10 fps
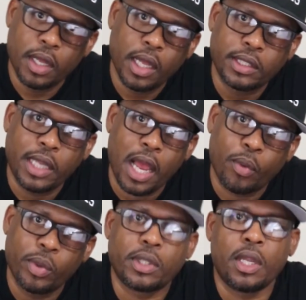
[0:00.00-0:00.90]
and tag
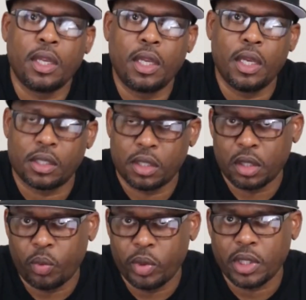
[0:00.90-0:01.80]
Whiskey and Kicks,
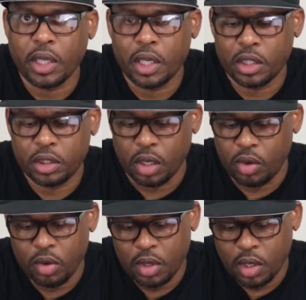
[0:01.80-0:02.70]
the Whiskey and Kicks show.